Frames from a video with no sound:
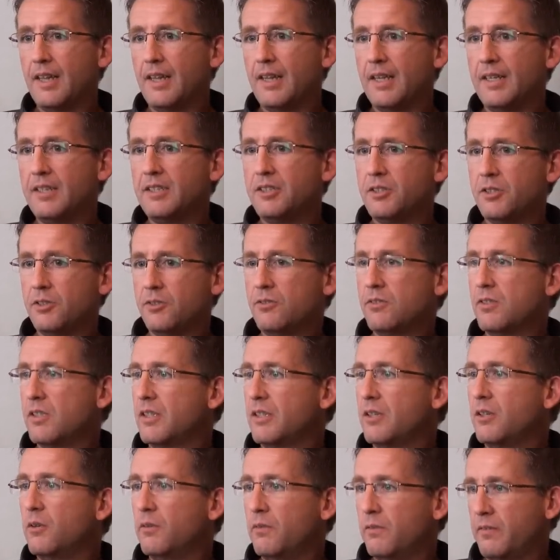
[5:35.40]
Things usually
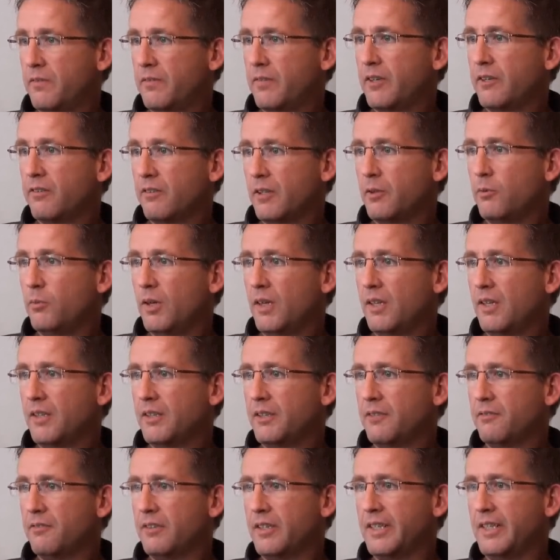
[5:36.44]
go fairly well
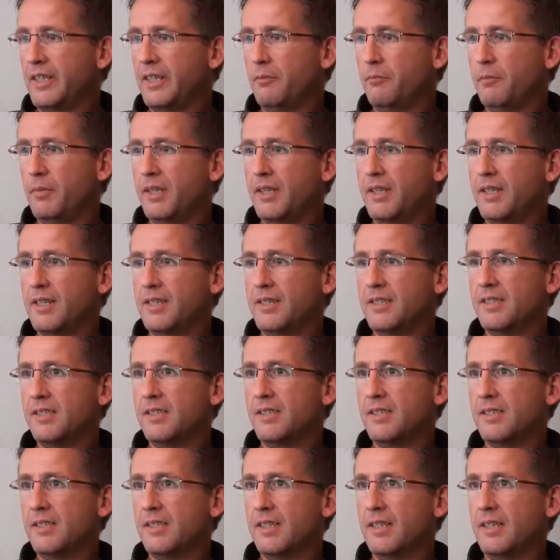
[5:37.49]
in a reading,
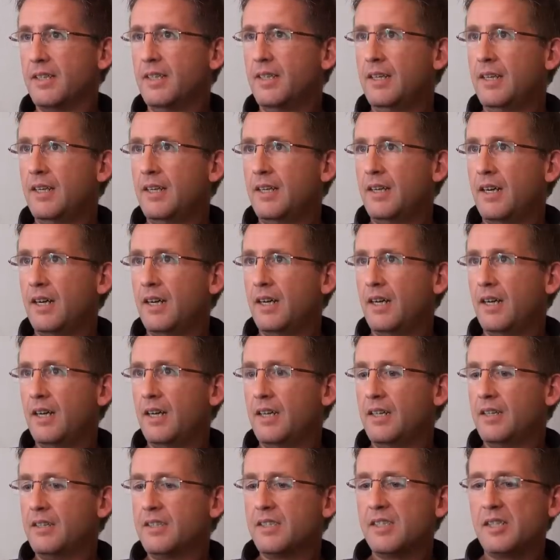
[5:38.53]
because I
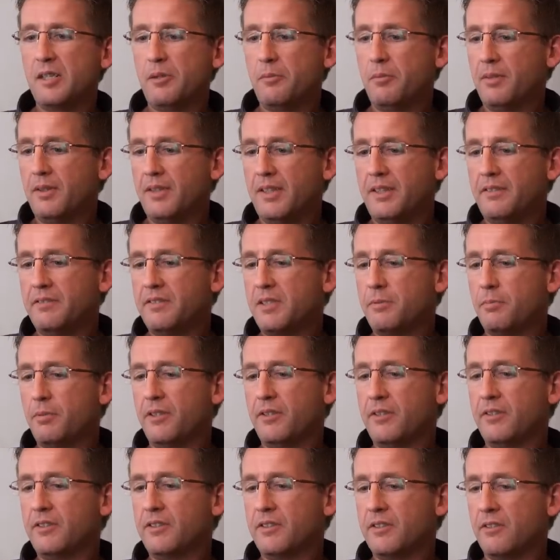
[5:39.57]
honestly believe
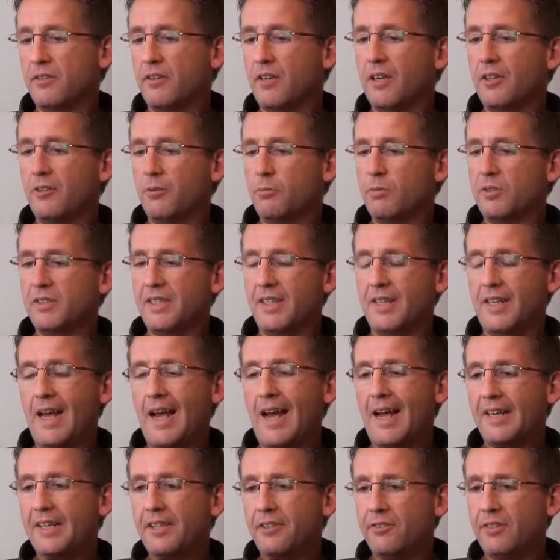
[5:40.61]
spirits are 100%
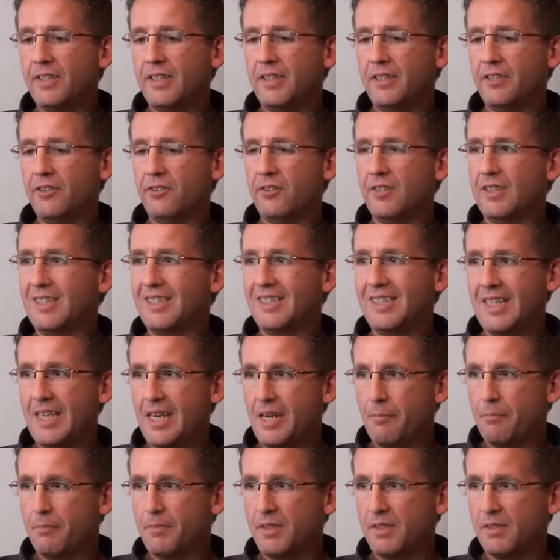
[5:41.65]
accurate in their
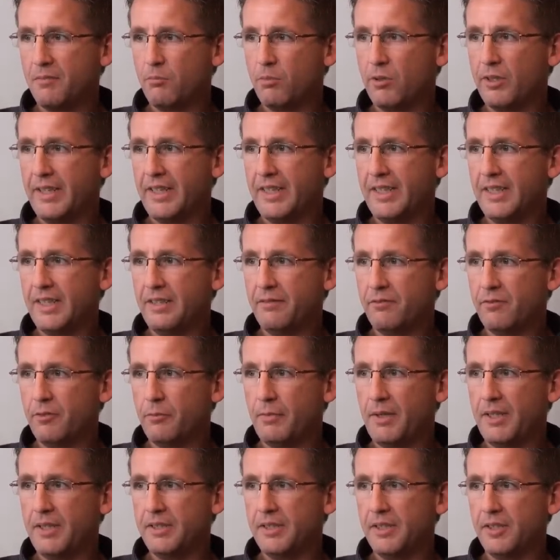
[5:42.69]
attempt of bringing
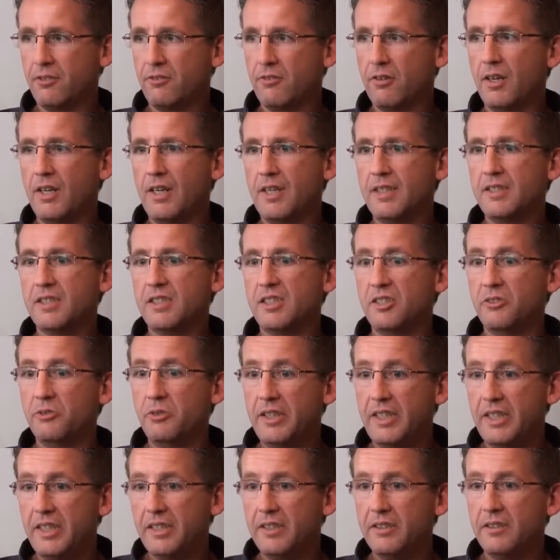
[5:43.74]
information across to
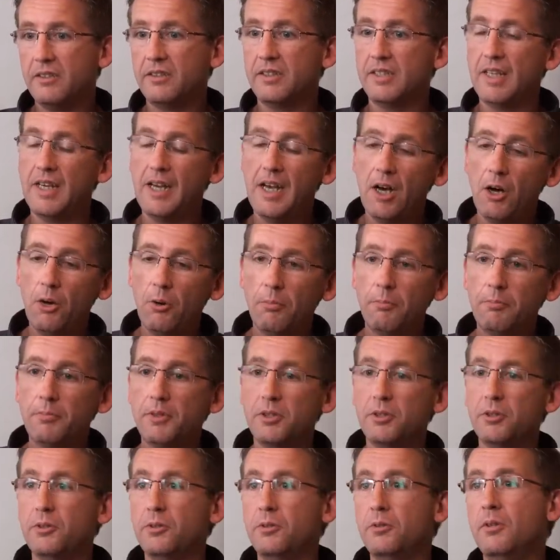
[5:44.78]
heal, to help,
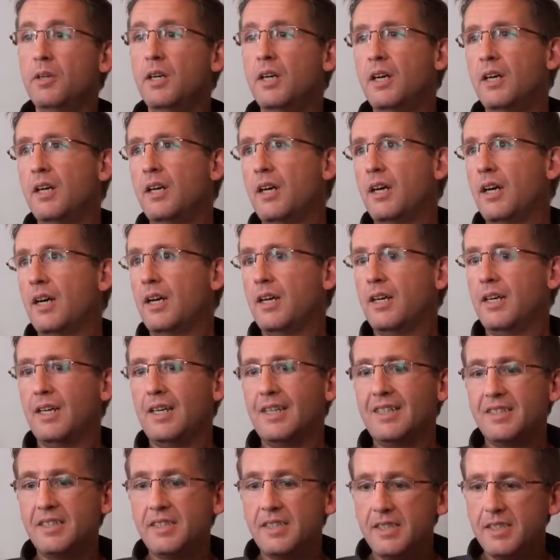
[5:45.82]
to
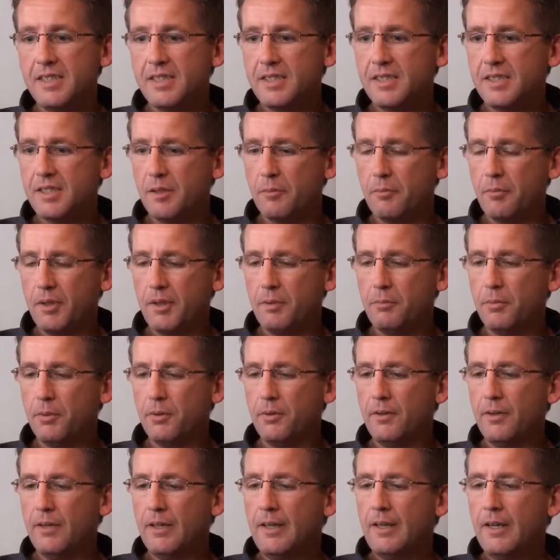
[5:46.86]
assist
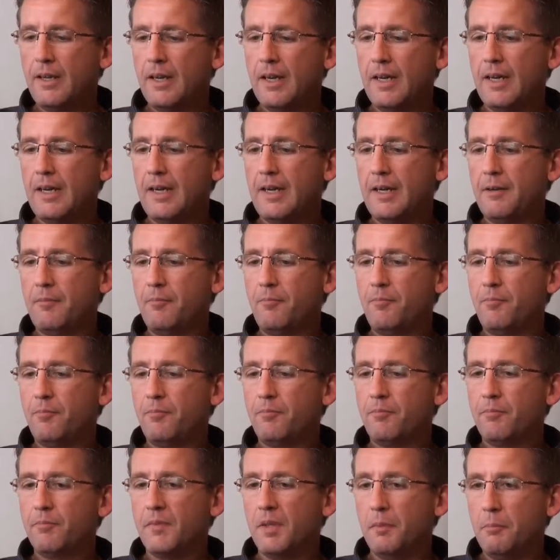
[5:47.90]
people. Okay.
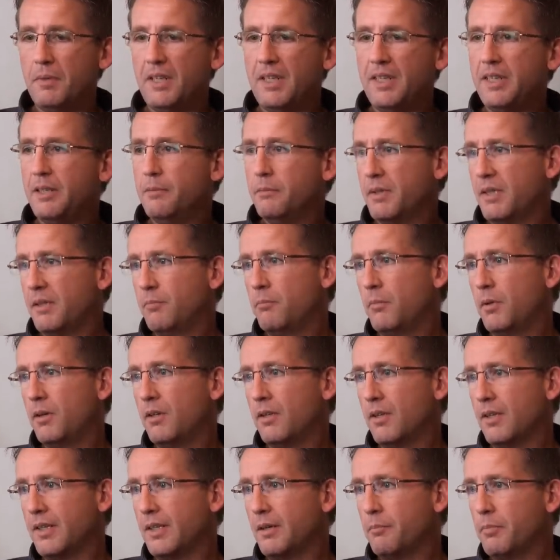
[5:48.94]
The medium can
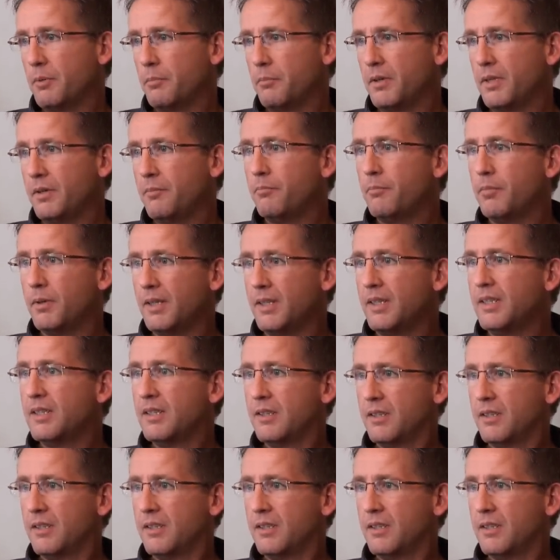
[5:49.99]
ball it up a bit, but...